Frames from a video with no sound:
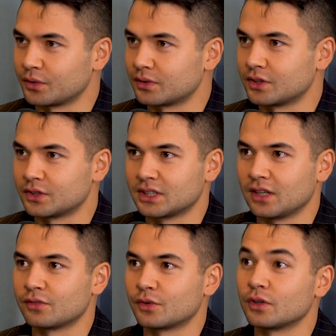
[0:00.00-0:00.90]
mode
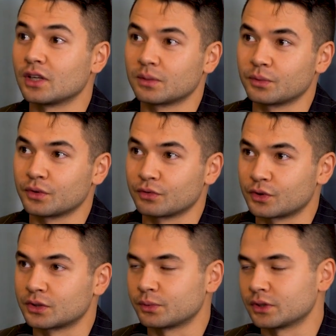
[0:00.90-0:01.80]
yourself or light mode, of
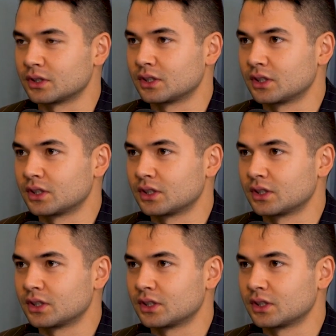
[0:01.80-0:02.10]
course, but